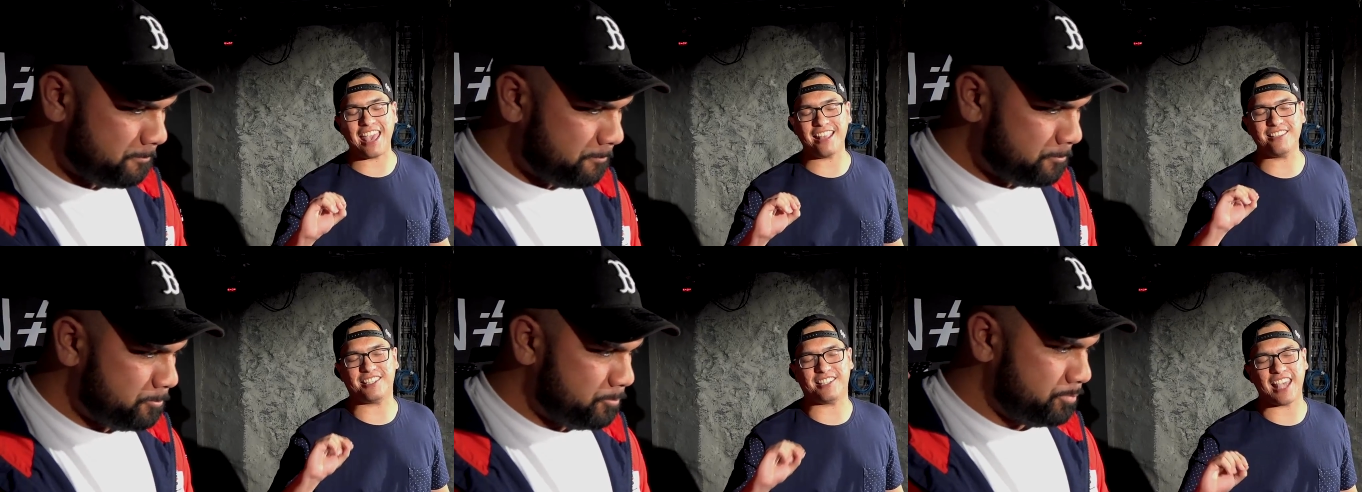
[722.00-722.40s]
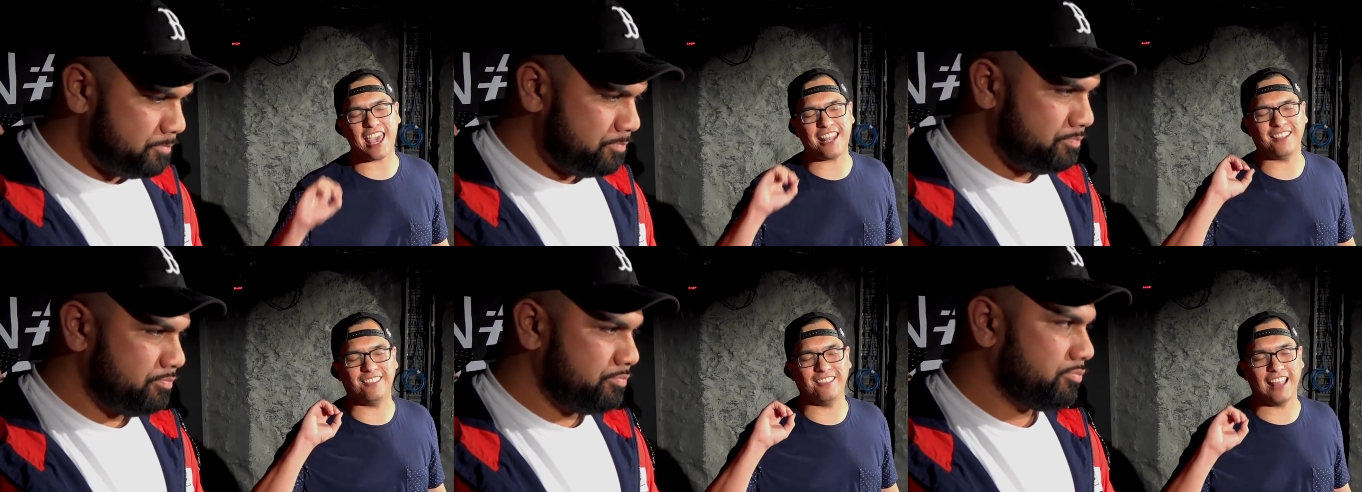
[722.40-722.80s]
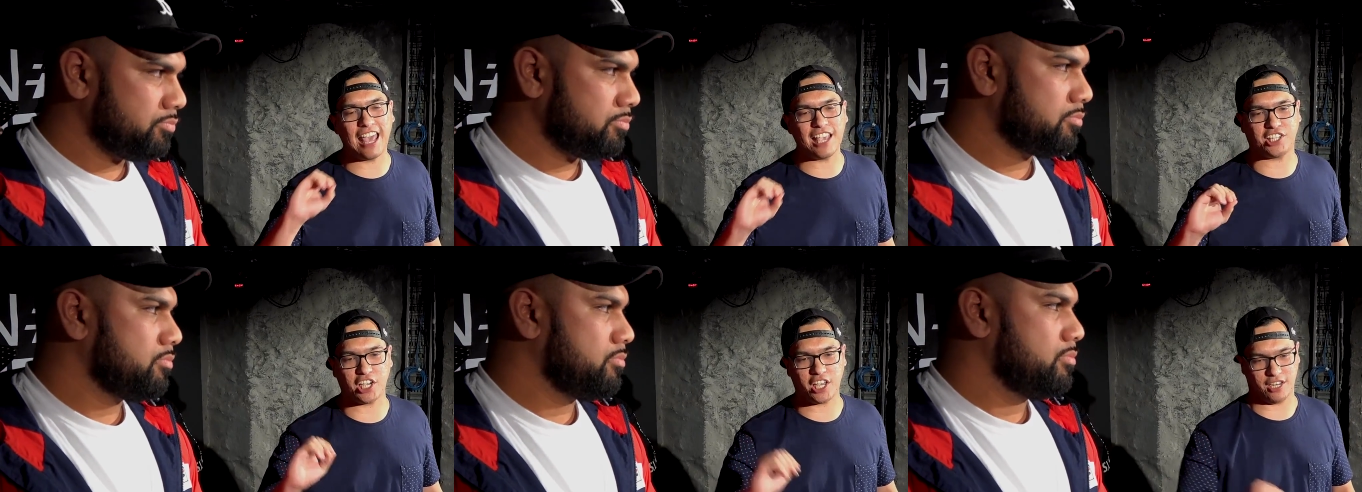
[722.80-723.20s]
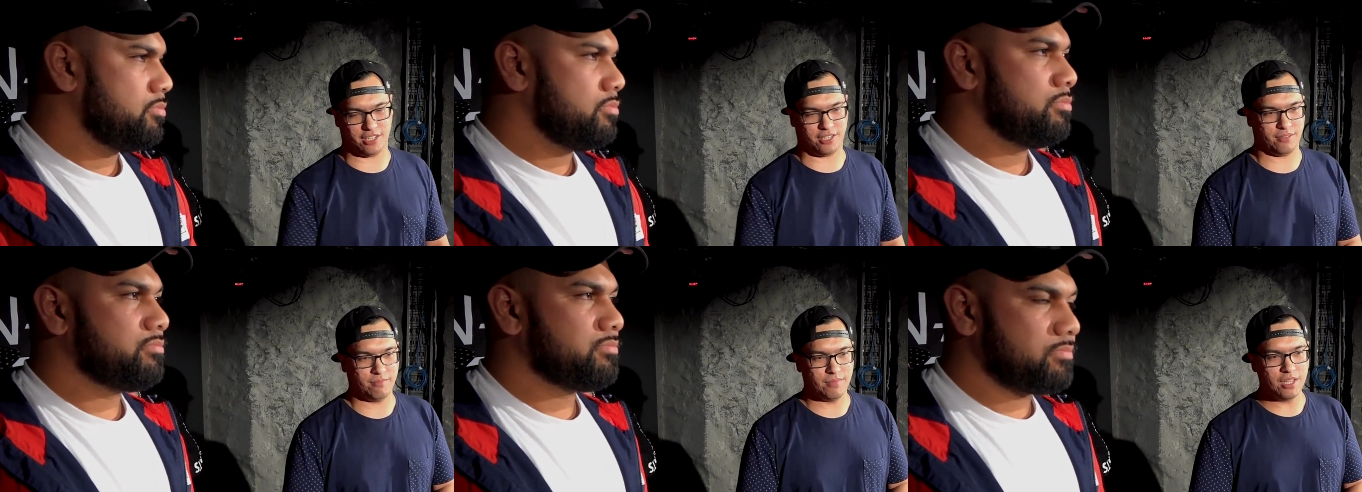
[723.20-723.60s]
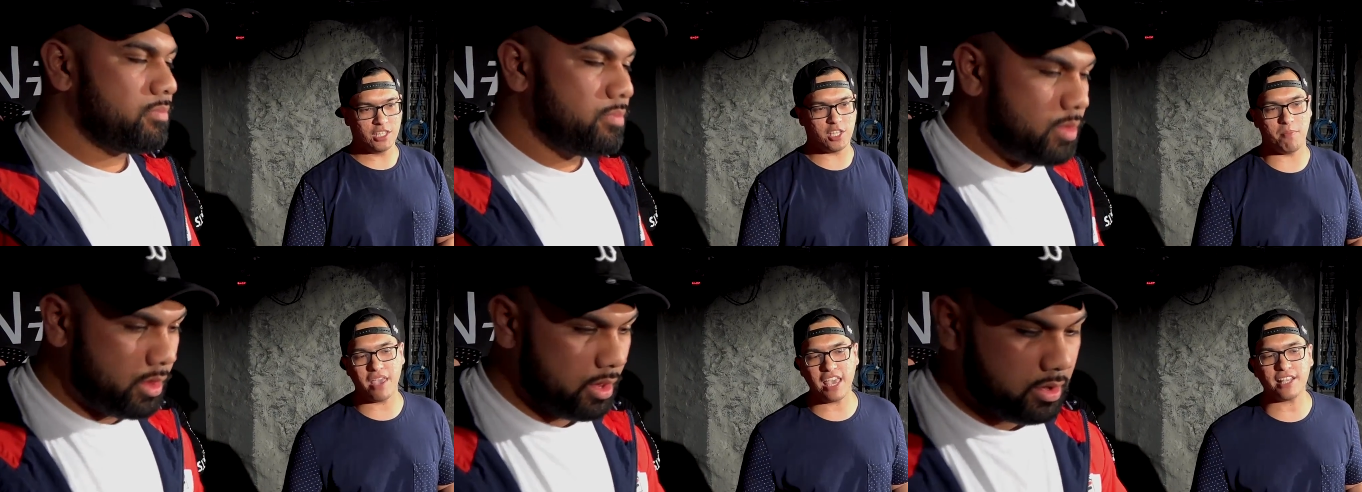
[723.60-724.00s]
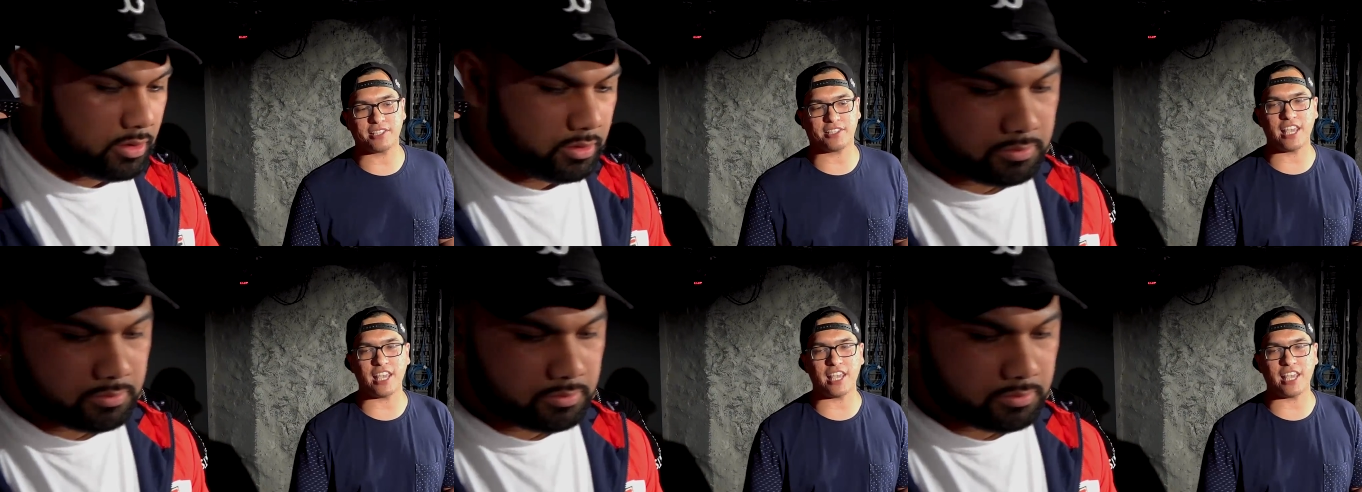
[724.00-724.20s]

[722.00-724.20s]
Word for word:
Speaker 1: N Z legend. To me, it